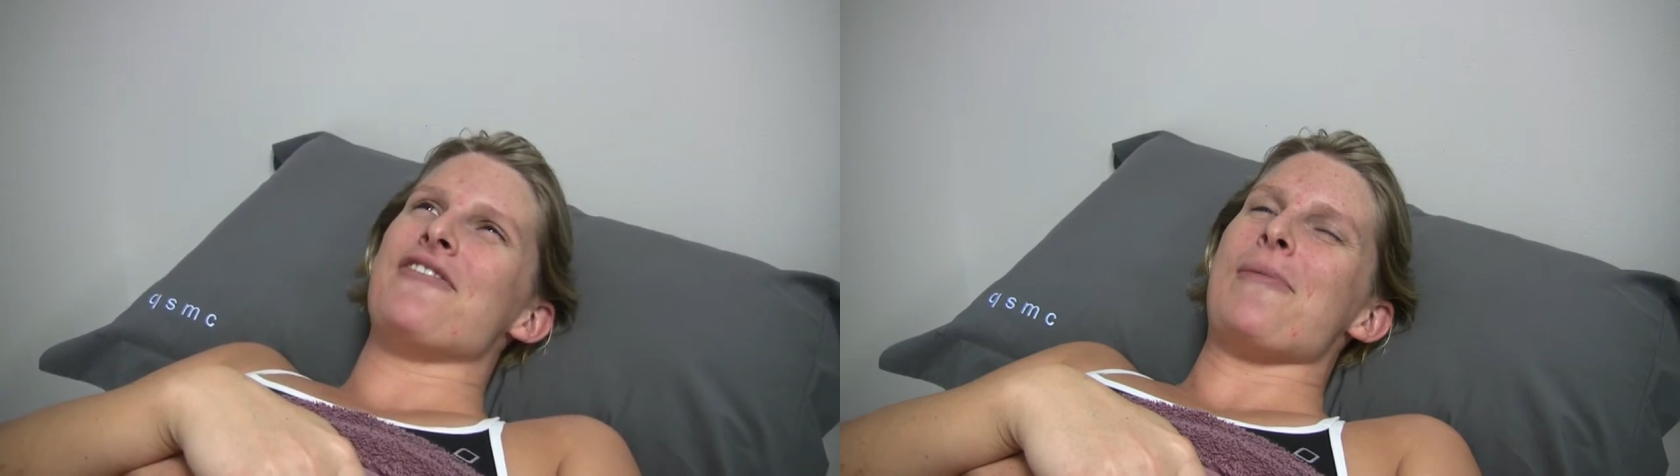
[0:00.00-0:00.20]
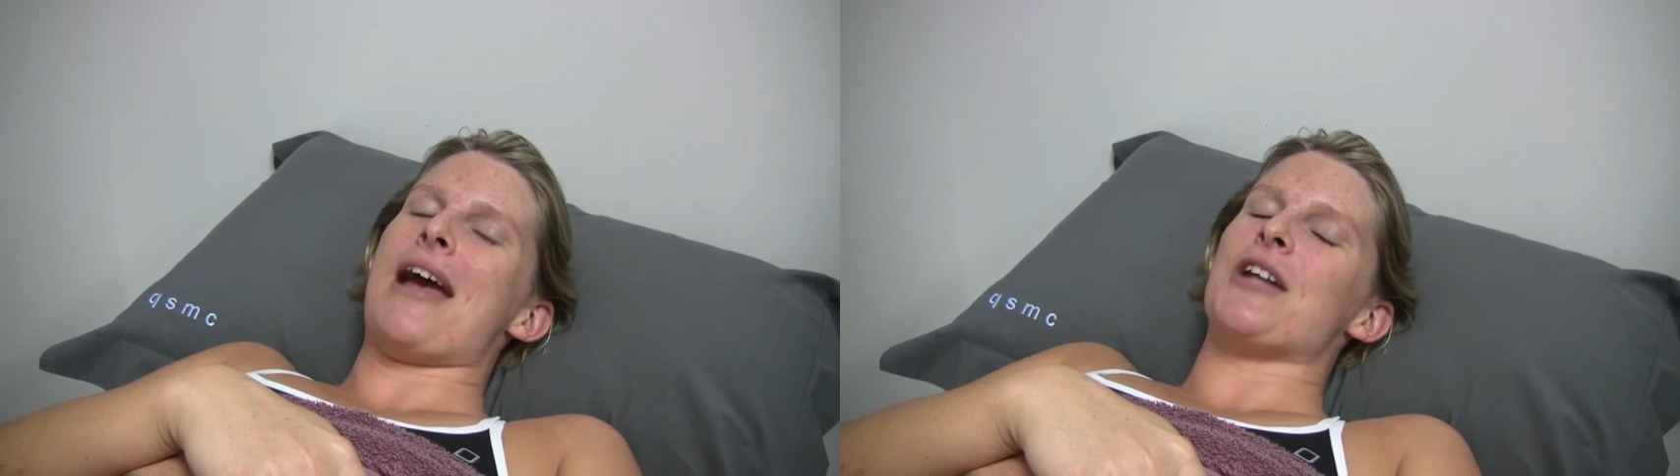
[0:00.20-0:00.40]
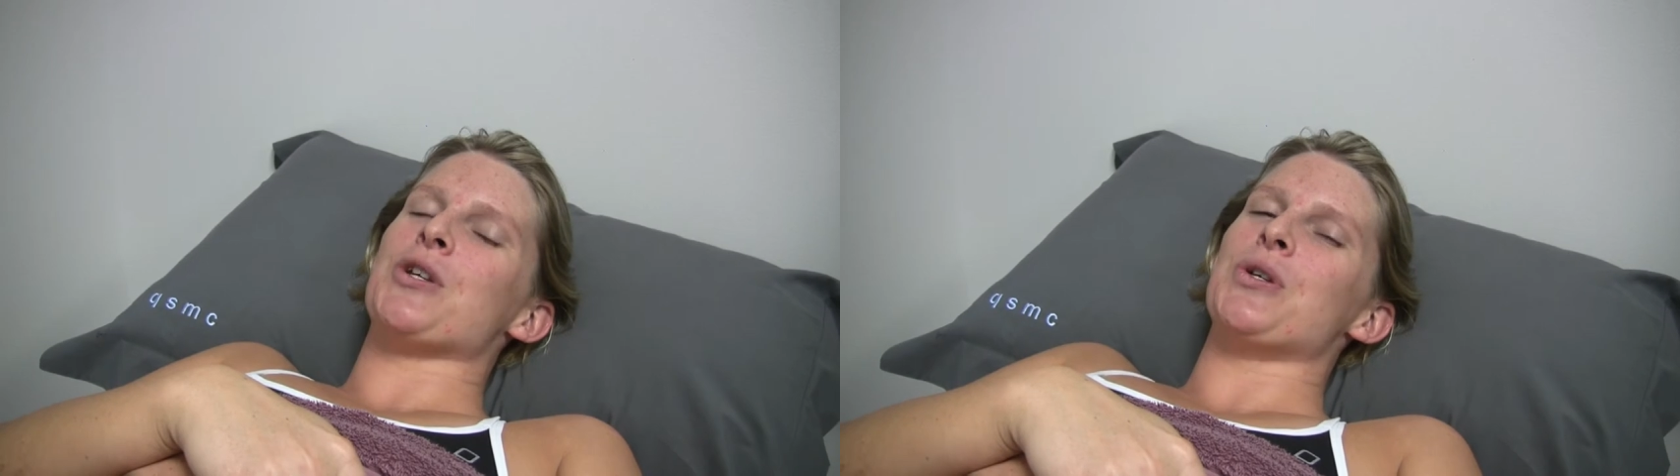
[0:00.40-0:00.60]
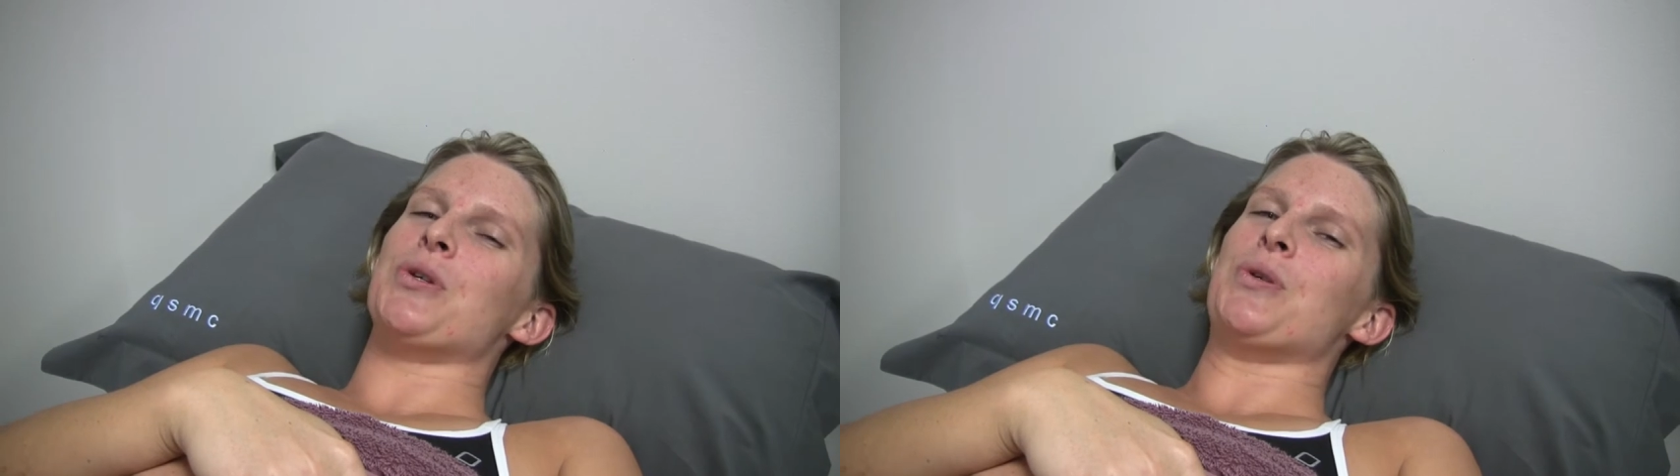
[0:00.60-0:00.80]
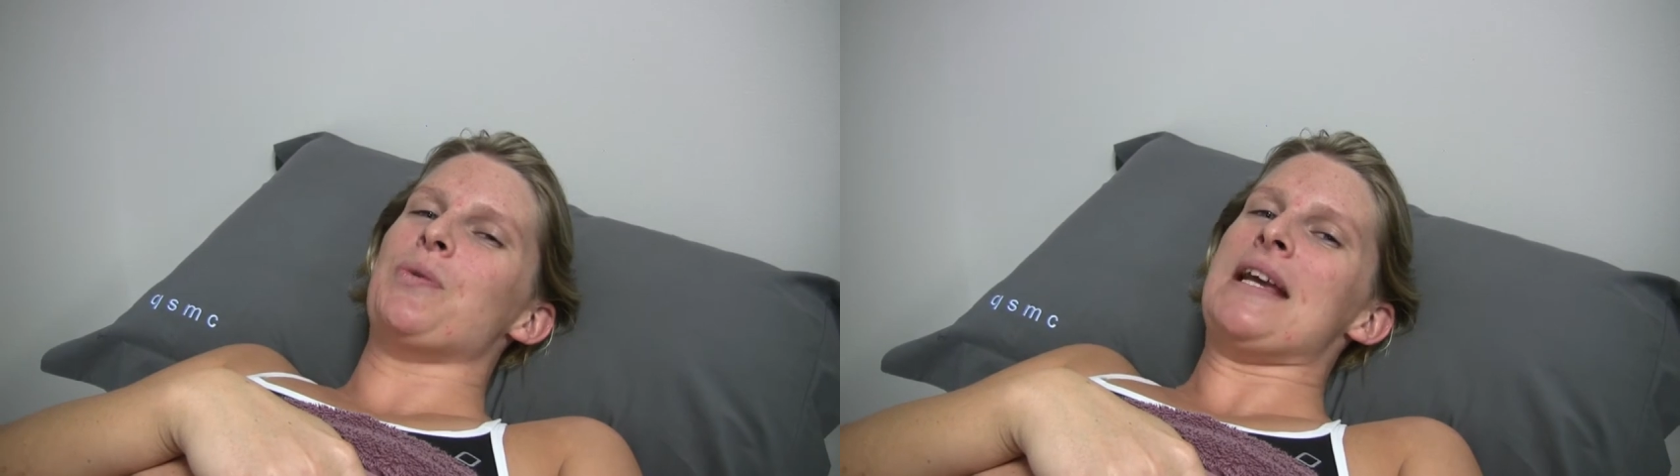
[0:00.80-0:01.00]
for about
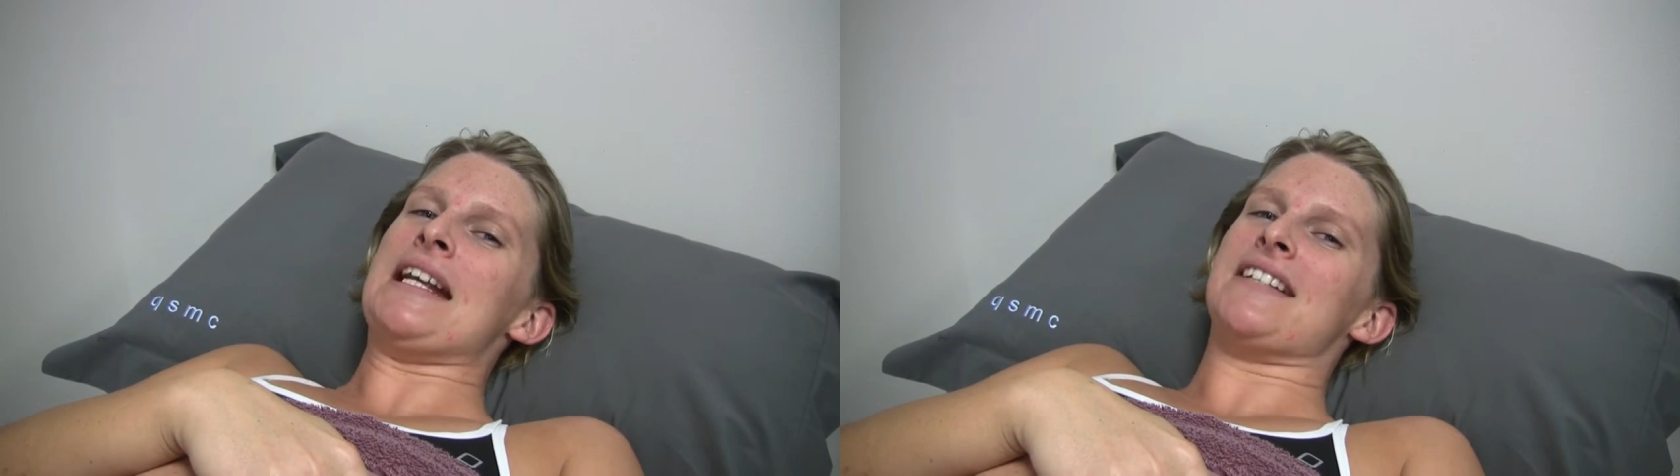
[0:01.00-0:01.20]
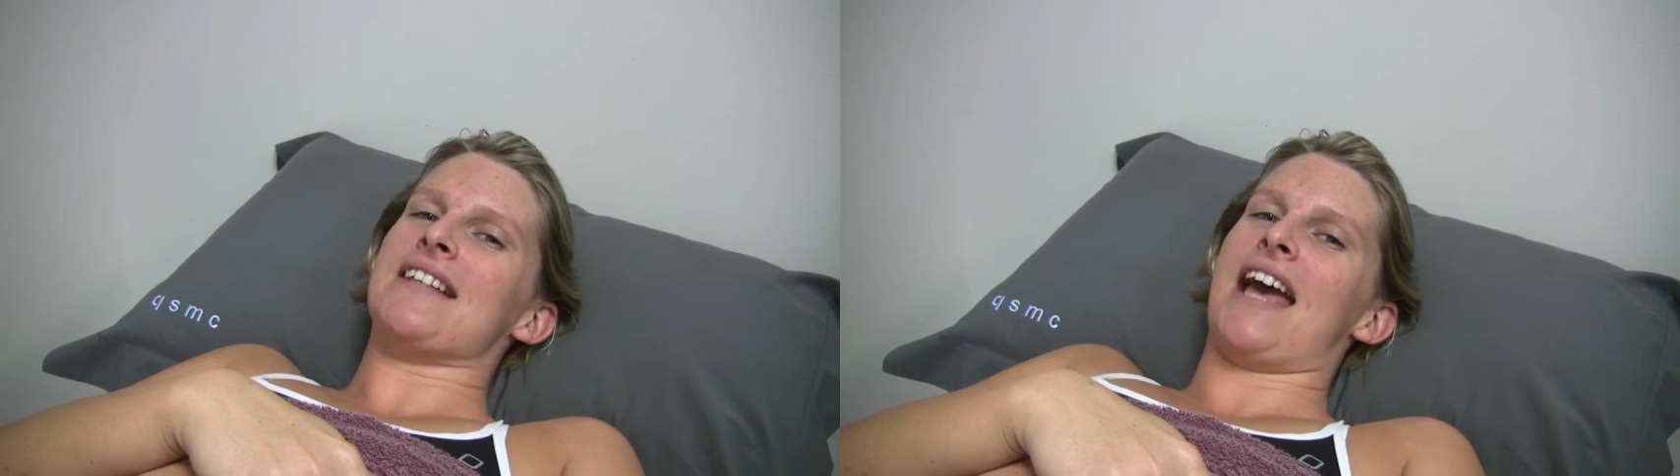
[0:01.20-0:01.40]
two weeks.